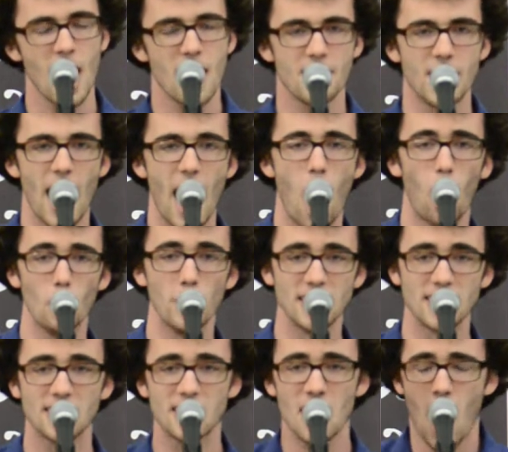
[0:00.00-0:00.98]
The
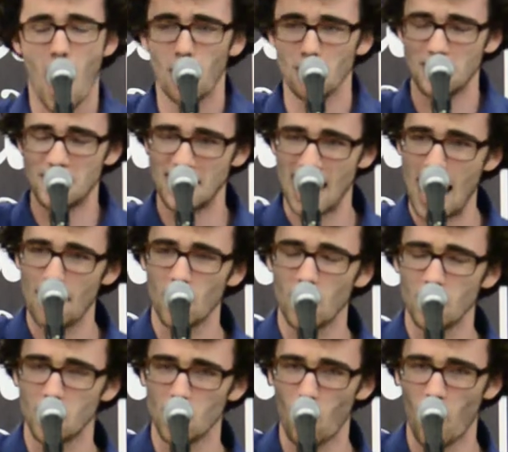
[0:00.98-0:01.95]
helmets are slammed
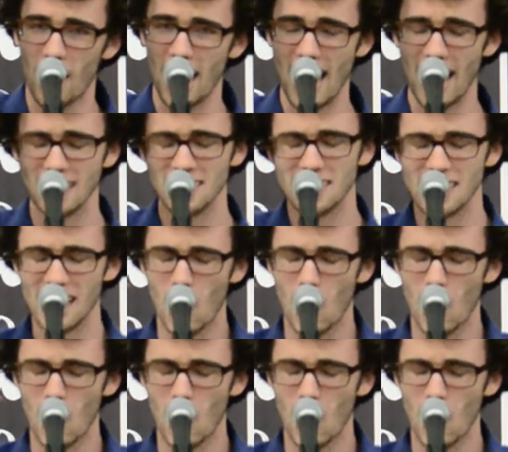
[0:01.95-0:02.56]
onto our heads,